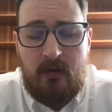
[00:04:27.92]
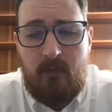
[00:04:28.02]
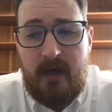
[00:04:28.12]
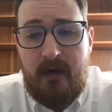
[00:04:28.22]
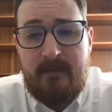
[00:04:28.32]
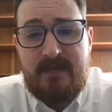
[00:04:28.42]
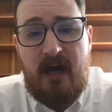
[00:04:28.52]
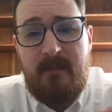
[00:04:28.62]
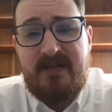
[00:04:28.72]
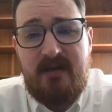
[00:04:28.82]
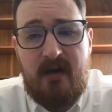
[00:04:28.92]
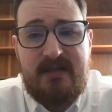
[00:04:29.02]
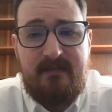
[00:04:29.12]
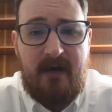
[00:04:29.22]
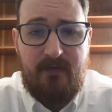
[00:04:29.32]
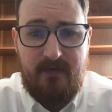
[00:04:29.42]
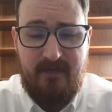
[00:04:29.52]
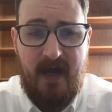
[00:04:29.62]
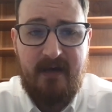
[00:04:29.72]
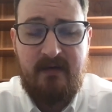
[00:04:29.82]
where Thomas talks about the
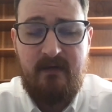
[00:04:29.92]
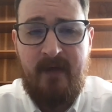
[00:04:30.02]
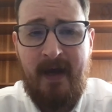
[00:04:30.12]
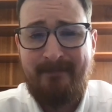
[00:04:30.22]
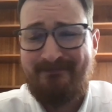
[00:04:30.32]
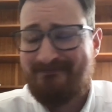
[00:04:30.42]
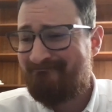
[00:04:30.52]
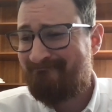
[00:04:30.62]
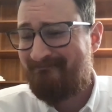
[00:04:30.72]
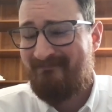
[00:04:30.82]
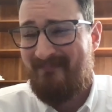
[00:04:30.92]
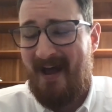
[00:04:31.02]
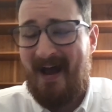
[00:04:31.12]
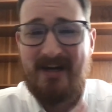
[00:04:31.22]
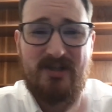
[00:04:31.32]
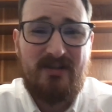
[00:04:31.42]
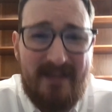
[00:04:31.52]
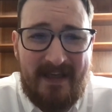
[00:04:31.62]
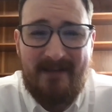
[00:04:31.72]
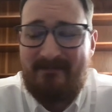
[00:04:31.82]
fact that
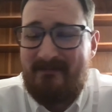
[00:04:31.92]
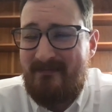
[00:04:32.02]
actually